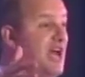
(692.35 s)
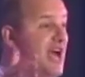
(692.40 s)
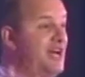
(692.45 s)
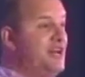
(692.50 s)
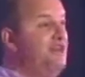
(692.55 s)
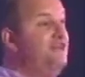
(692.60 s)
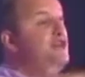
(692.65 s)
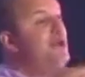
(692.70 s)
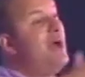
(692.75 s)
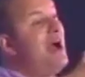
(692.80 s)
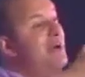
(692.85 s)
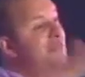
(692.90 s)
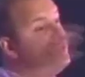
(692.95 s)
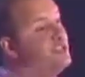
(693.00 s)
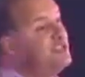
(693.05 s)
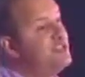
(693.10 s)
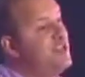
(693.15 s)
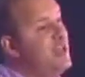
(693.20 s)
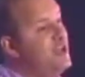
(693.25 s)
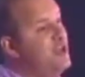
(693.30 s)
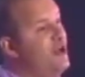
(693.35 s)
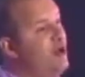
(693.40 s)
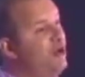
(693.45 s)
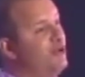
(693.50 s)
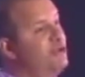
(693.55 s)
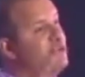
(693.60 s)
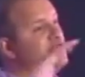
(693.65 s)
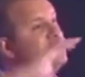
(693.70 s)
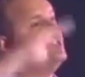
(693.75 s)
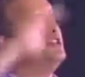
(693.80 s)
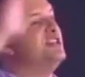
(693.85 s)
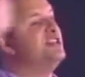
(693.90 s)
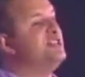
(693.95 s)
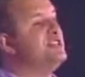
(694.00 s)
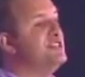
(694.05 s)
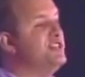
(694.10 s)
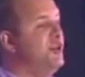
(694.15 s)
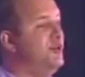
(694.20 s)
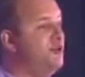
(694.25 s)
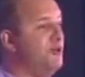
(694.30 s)
And if you have stakeholders that are
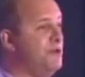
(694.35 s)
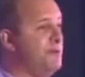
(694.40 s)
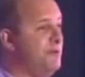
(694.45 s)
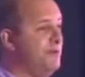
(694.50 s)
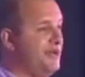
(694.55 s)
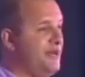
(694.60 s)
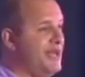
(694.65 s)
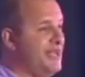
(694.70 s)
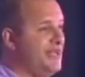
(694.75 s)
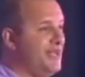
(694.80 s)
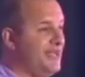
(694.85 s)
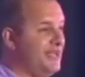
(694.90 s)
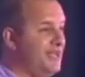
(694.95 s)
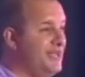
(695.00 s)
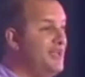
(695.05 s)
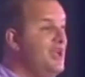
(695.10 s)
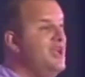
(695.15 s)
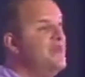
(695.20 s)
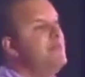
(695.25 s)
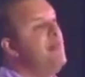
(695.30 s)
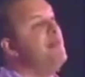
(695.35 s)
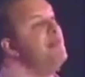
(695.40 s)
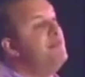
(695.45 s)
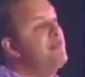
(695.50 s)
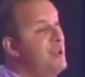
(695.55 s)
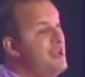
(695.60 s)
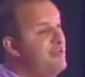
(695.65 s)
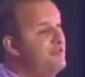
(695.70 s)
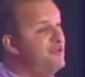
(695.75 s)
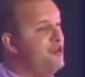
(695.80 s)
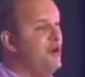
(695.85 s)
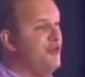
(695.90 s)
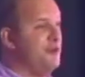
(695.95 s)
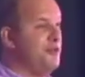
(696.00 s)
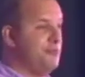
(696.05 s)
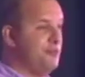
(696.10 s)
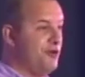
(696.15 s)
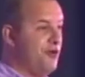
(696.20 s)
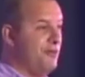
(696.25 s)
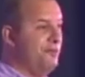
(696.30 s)
still complaining, then they've got the
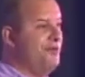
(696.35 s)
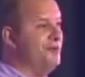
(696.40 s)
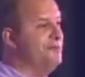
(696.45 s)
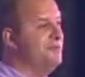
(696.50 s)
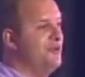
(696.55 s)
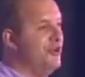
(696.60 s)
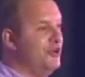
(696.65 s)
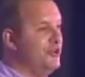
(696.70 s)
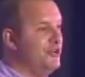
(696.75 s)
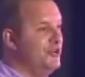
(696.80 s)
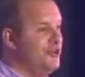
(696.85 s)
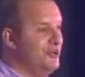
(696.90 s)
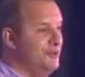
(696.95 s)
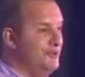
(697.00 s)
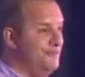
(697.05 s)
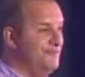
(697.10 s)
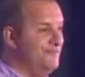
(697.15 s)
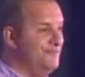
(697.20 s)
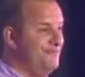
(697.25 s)
problem, not you.